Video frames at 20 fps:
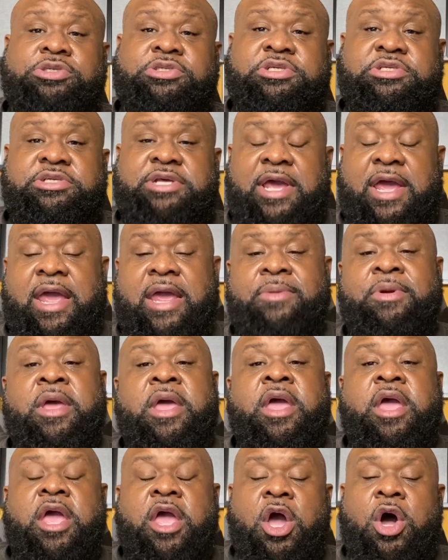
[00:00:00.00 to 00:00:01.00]
in this game
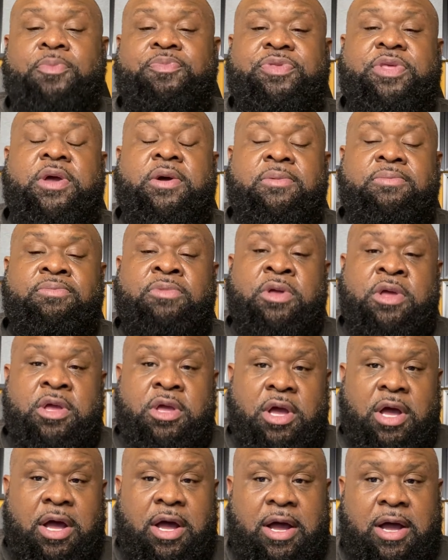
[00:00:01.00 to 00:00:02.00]
helped them
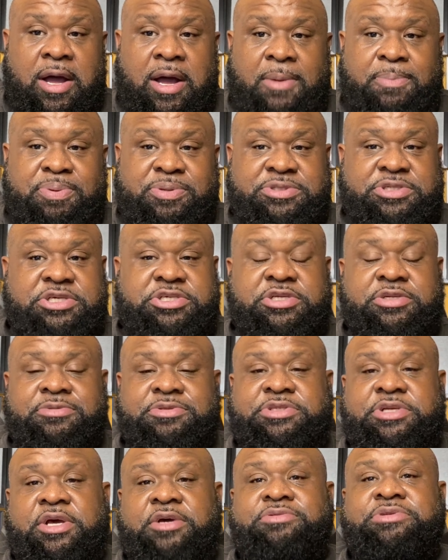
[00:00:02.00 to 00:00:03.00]
uh, position
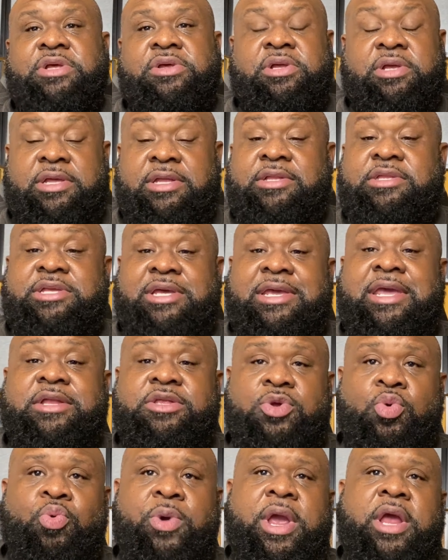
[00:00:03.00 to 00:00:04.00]
themselves uh, to
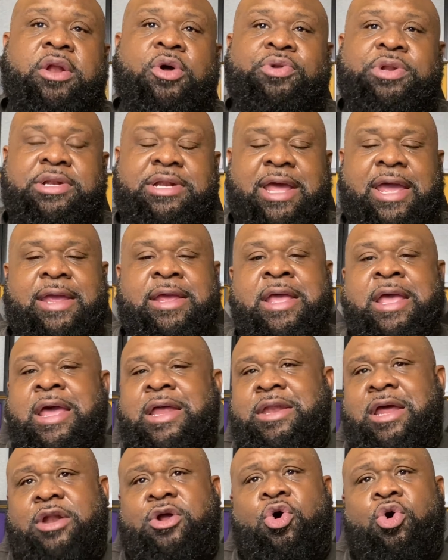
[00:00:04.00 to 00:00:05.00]
get the win on the day.
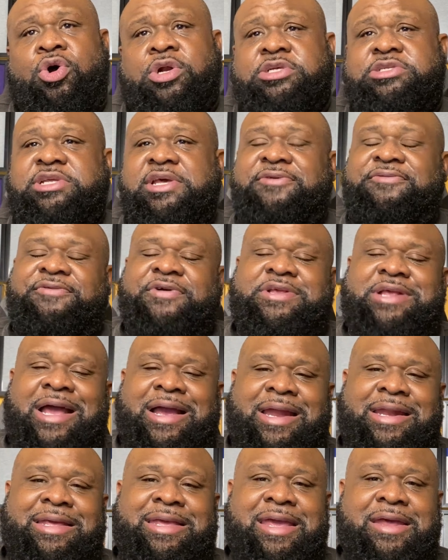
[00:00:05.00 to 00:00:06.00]
Now, the Hornets defense, I
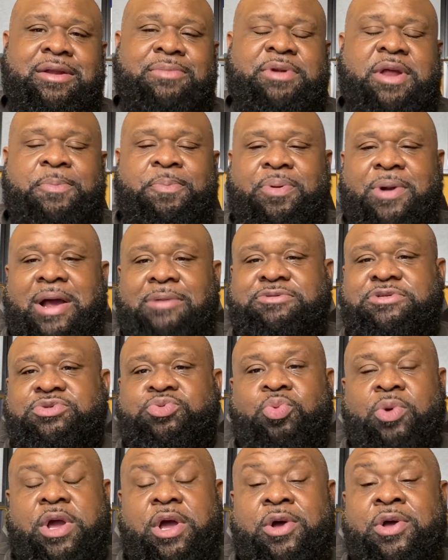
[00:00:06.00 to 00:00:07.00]
got to give them their props as
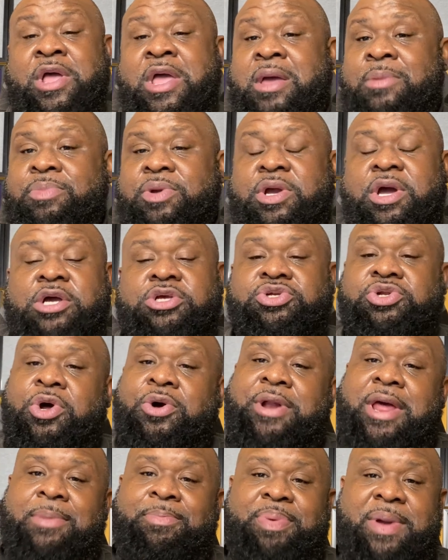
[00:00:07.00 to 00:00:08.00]
well because you
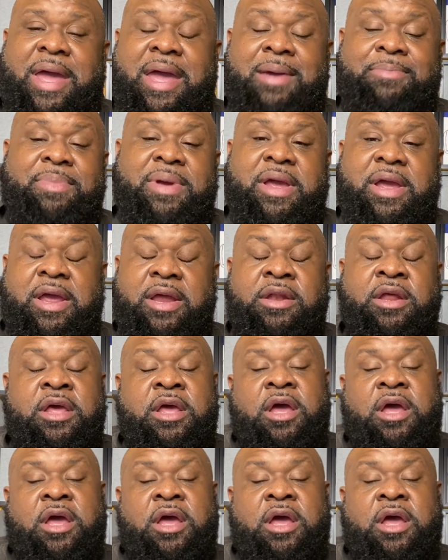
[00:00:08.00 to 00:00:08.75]
know that bad man,